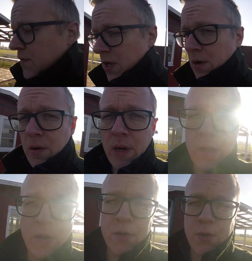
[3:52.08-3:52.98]
there
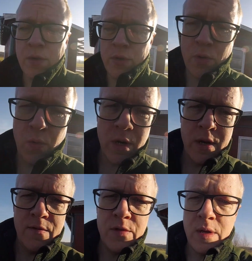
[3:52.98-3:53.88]
and you turn on your quad
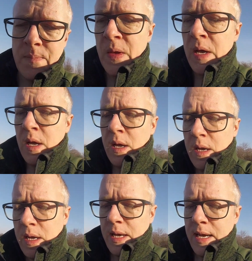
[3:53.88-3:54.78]
and everything
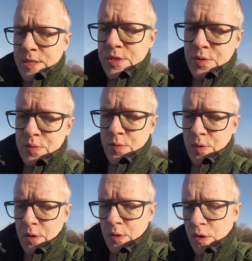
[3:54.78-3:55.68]
it has to
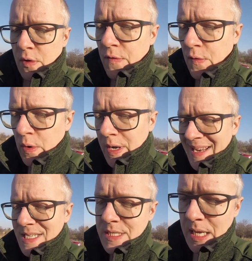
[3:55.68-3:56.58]
look for a
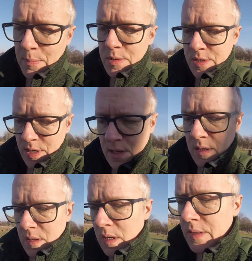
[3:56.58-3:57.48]
stable
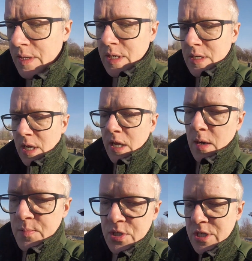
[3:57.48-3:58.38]
signal and this can take
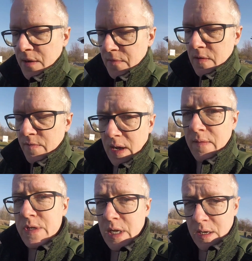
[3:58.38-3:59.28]
up to
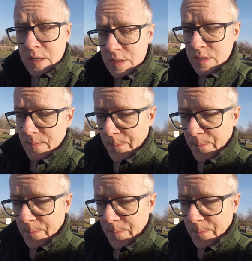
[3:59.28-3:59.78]
75 seconds